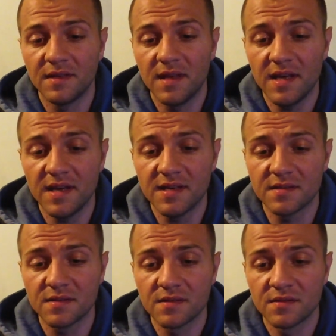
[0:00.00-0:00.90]
It
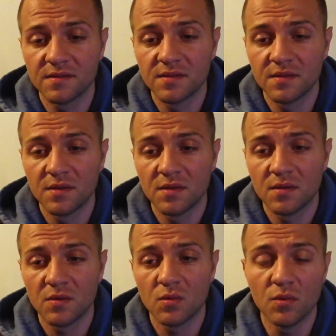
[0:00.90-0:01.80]

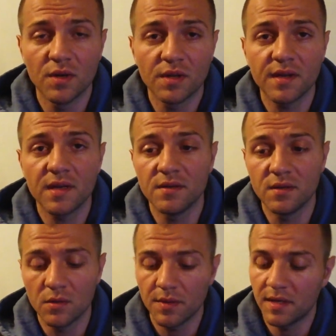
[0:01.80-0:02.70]
is really
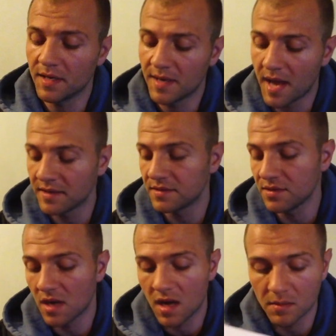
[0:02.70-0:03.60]
doing a nice
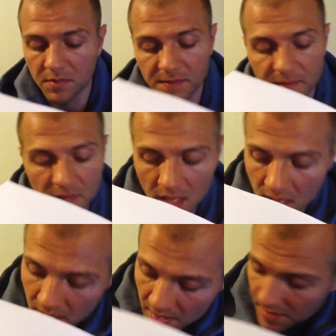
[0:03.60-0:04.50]
job.
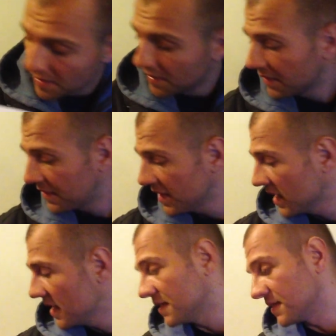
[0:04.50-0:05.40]
The
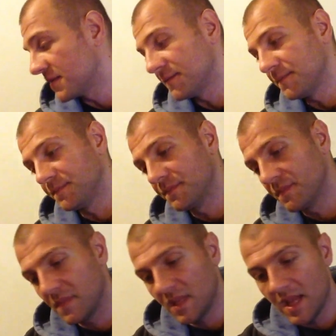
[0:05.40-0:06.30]
thing is,
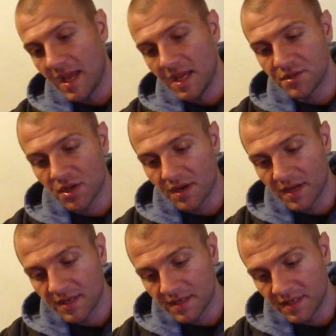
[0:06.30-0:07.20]
the edge on
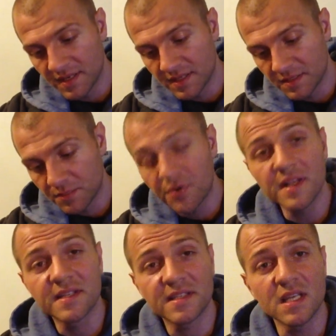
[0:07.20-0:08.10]
it is
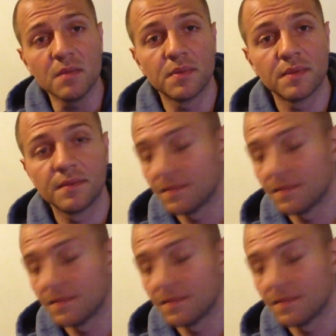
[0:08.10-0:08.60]
pretty steep.